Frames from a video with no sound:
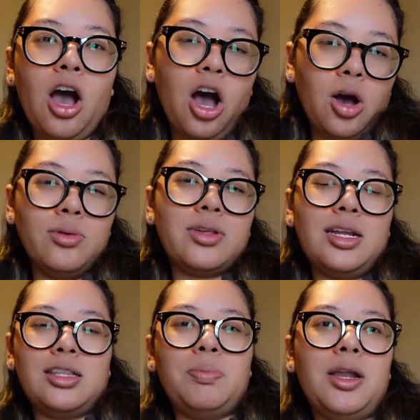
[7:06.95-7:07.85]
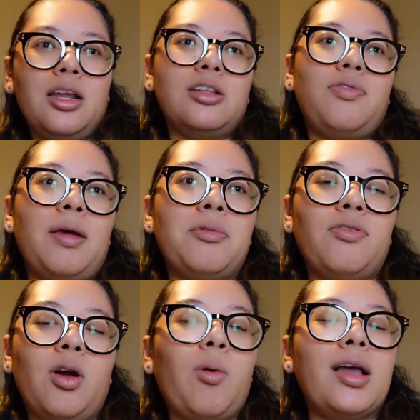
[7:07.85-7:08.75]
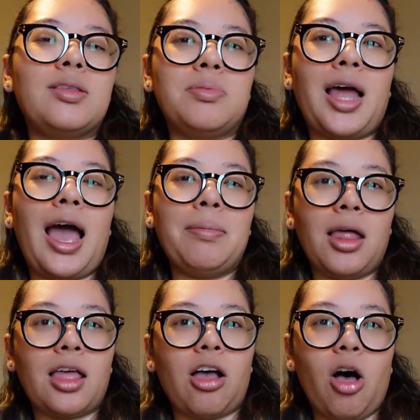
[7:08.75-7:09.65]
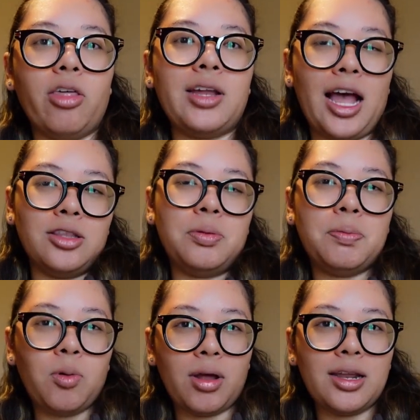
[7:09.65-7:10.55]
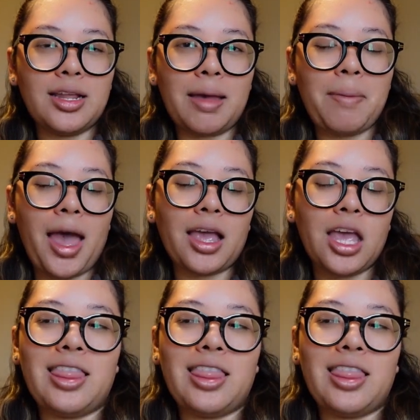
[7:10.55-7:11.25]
owns, and it's been in his family for quite some time, that like all the townspeople wanted to get back.